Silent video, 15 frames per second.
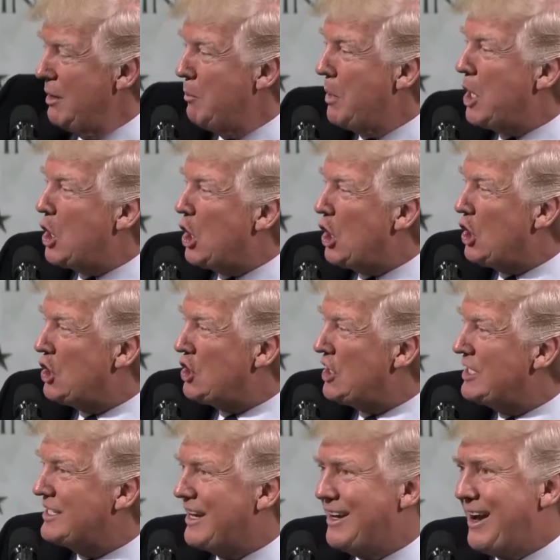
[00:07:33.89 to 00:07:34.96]
Because he
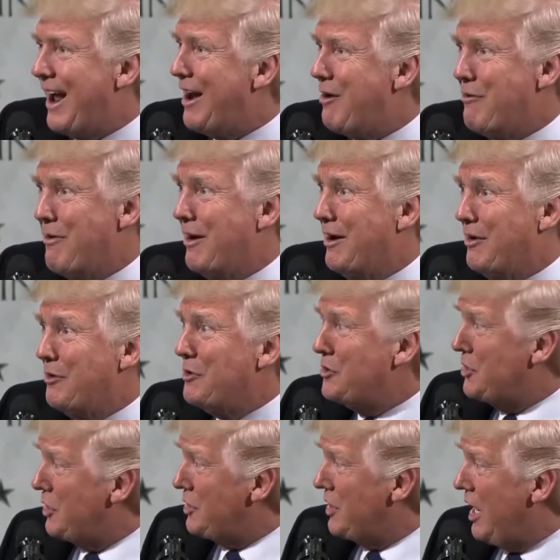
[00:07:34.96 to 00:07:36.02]
said, I don't want to lose
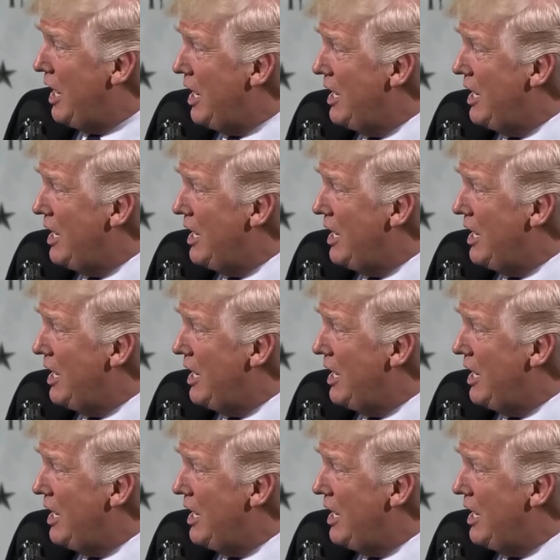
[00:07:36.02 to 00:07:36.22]
this guy.